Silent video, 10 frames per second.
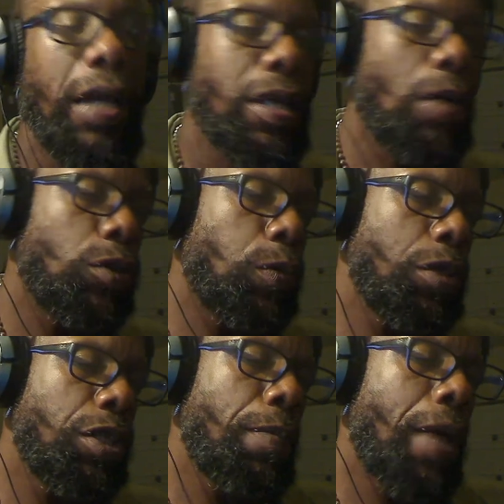as I was
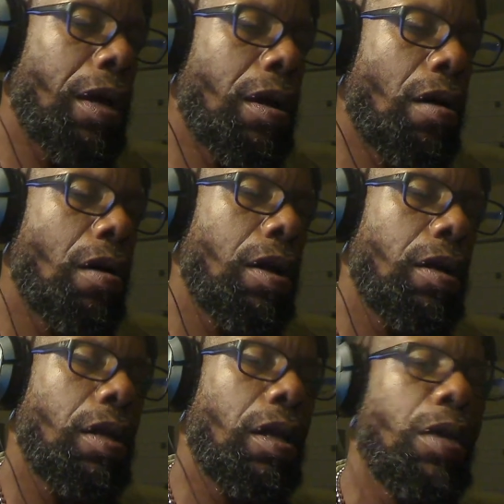pushing my cart.
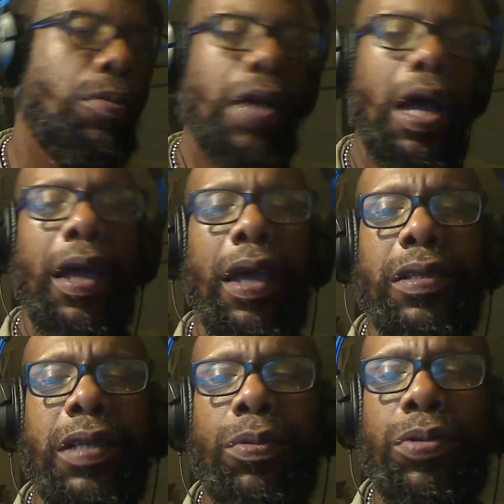I
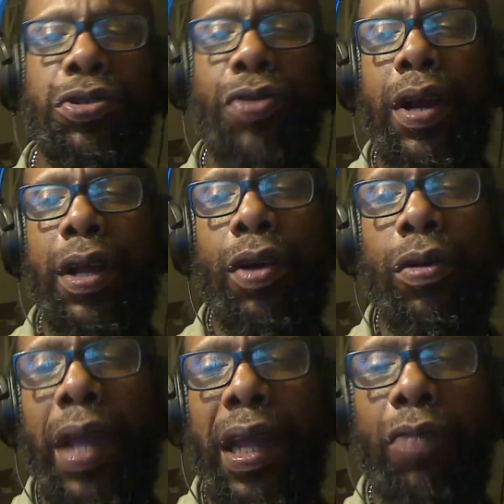guess he was trying to
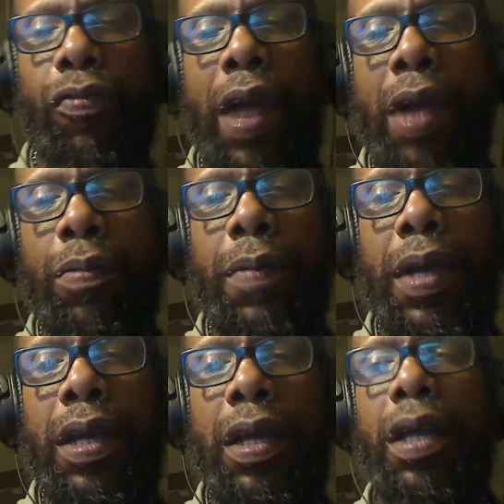go like around
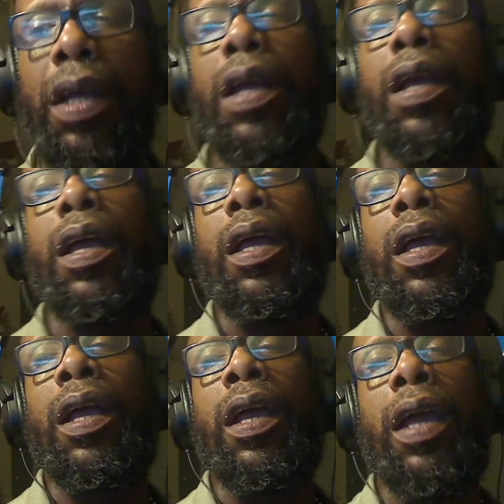me,
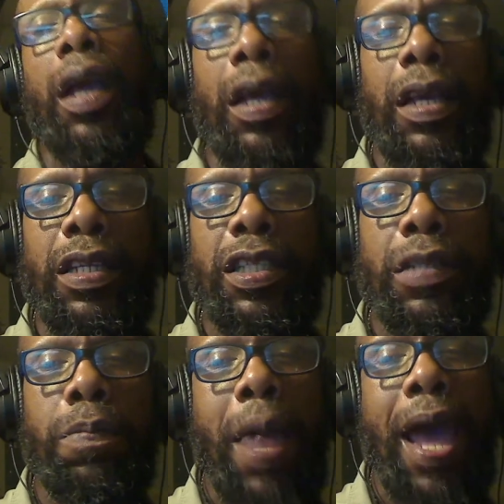and he
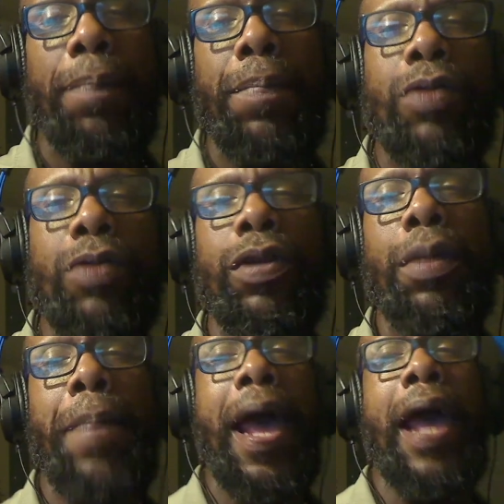smacked me on
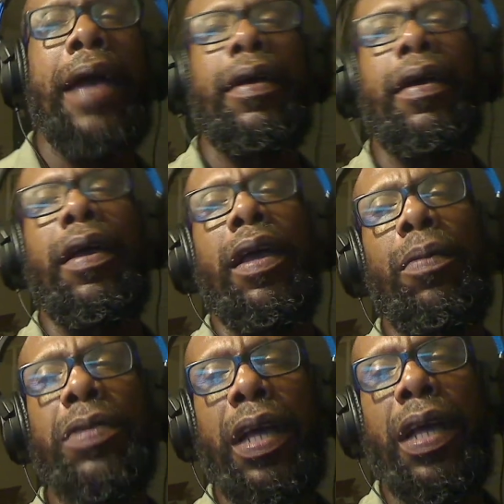the back, and
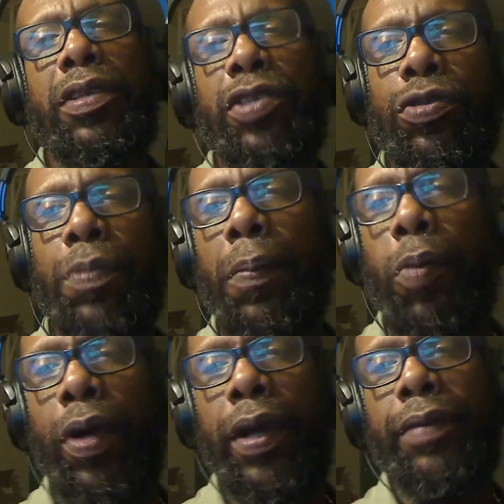he was like, "Excuse me,
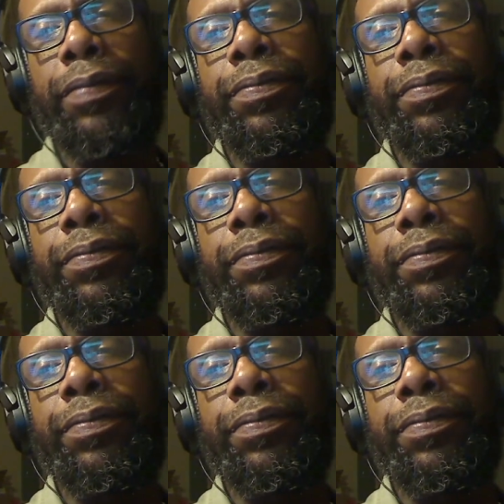boy."